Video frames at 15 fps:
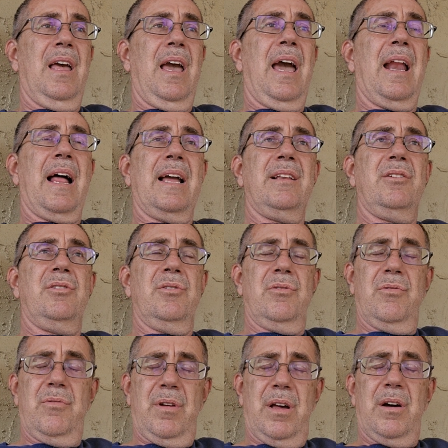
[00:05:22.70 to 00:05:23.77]
And I
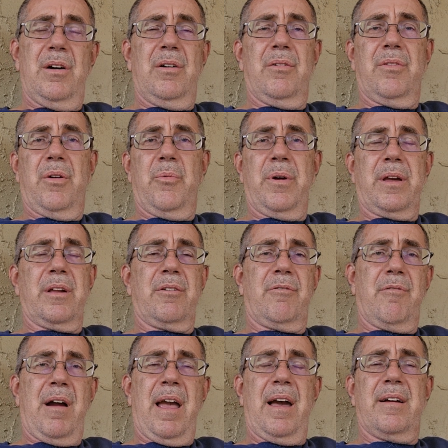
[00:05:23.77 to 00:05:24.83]
do know that we can
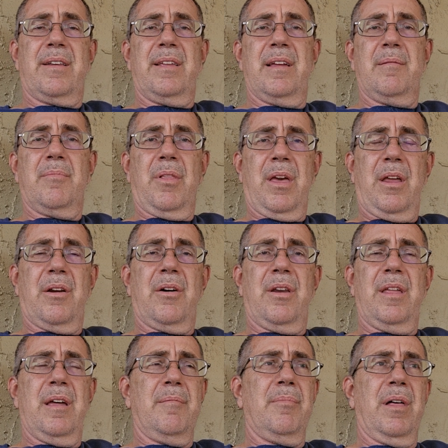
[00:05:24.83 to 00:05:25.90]
cry out to him, lean on
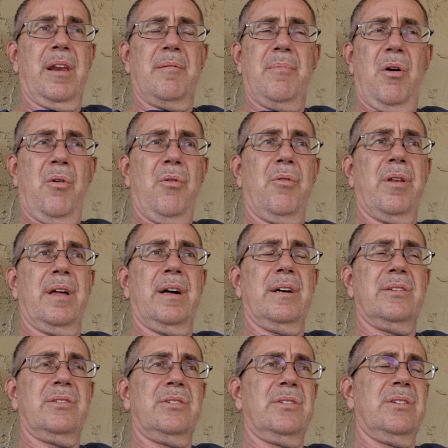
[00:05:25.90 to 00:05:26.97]
him, let him hold
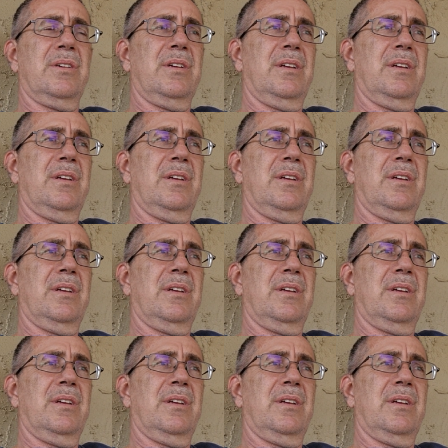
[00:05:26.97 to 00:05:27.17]
us,